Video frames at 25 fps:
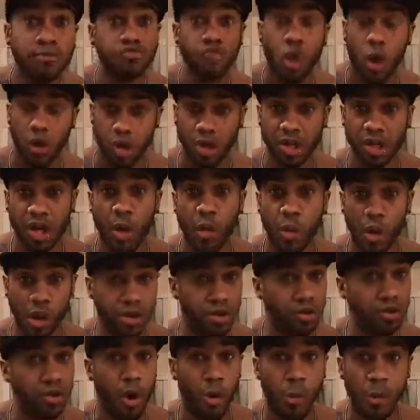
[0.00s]
Or else I would.
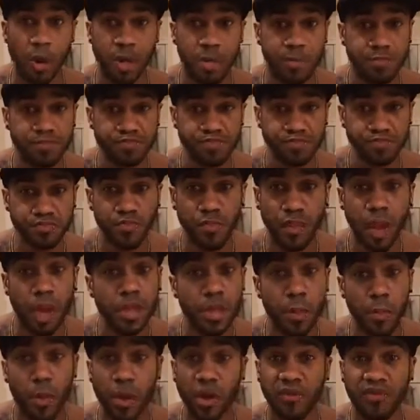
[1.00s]
You know me.
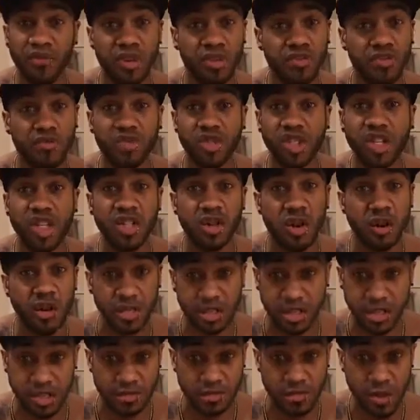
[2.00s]
Your boy finna throw cheese on
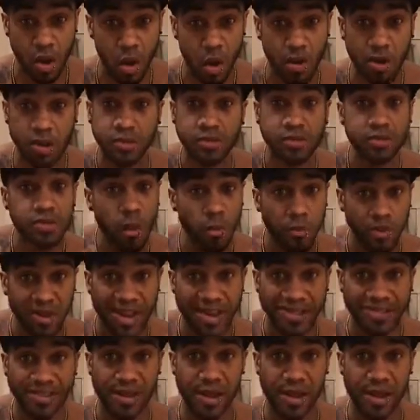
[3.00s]
everything. But not